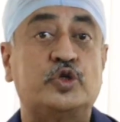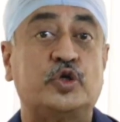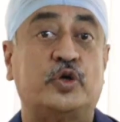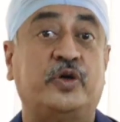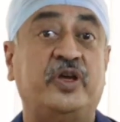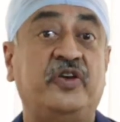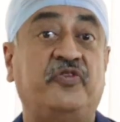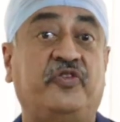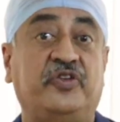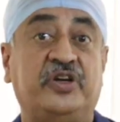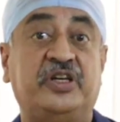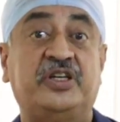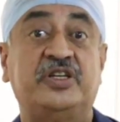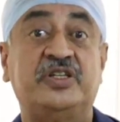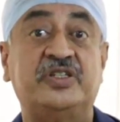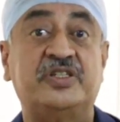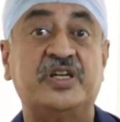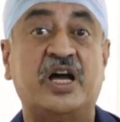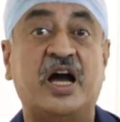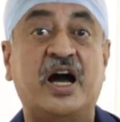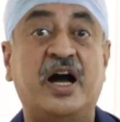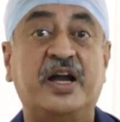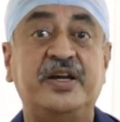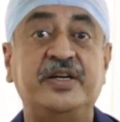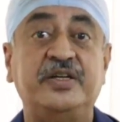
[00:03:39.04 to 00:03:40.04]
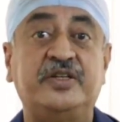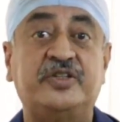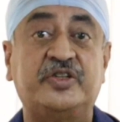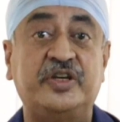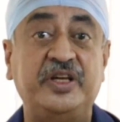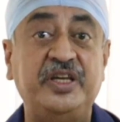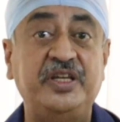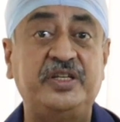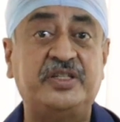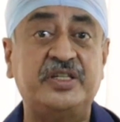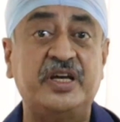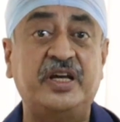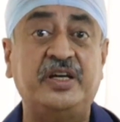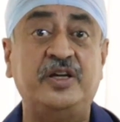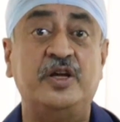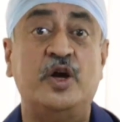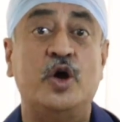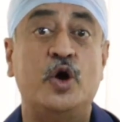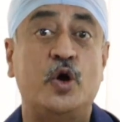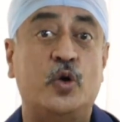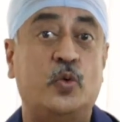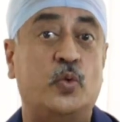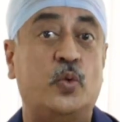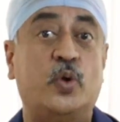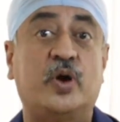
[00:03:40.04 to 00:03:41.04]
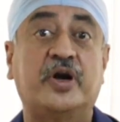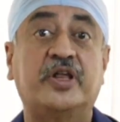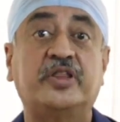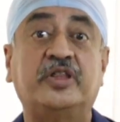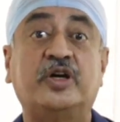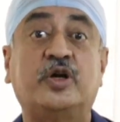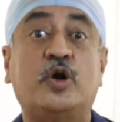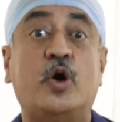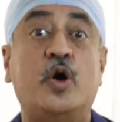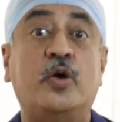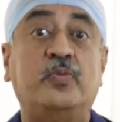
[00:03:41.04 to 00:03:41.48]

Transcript: So if it is untreated, what are the